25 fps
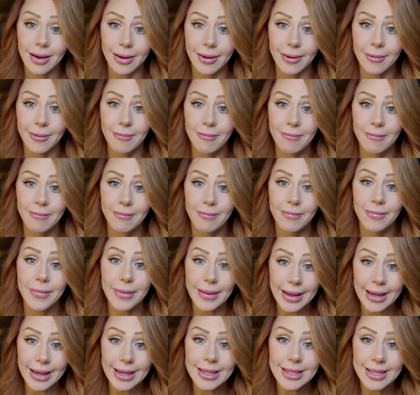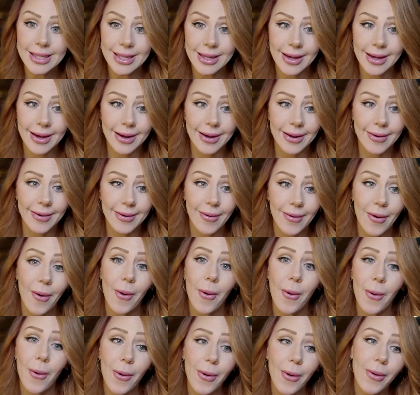it? Is it?
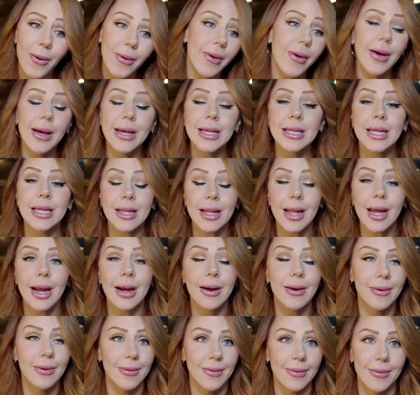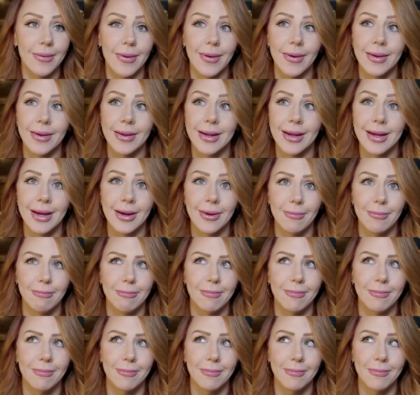Oh, is it like?
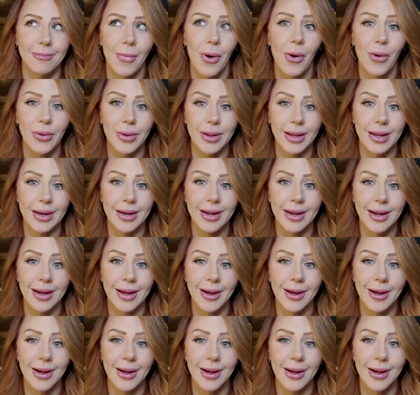Hold on.